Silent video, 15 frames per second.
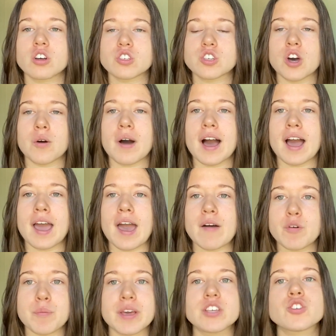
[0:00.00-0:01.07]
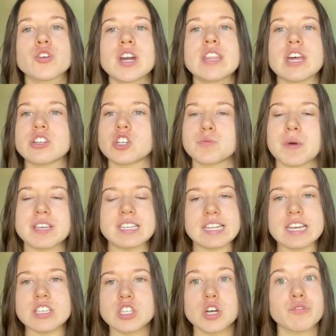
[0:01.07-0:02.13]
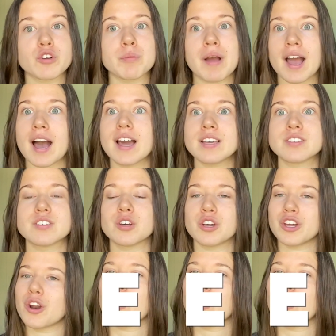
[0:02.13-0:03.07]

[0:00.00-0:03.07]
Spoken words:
So I have a big screen that just makes it easier for my eyes to, you know,